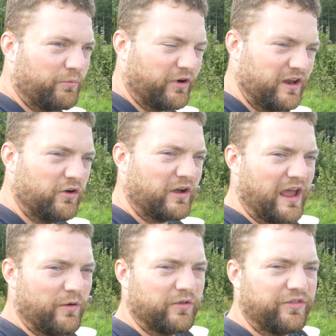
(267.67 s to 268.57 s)
pretty
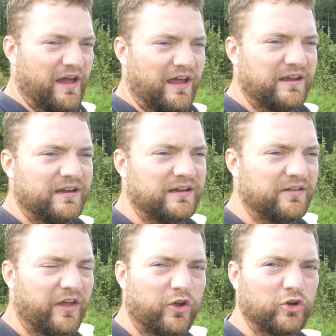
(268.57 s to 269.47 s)
okay with that.
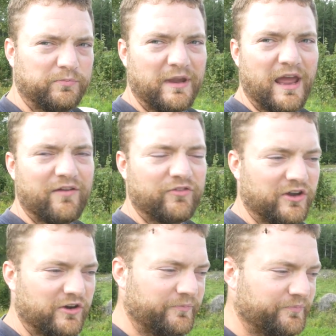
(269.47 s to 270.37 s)
They could be
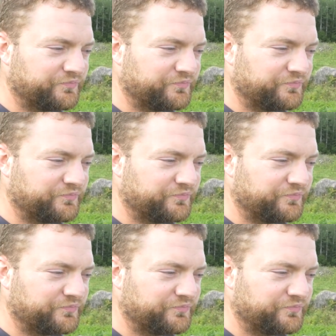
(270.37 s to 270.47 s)
heavier.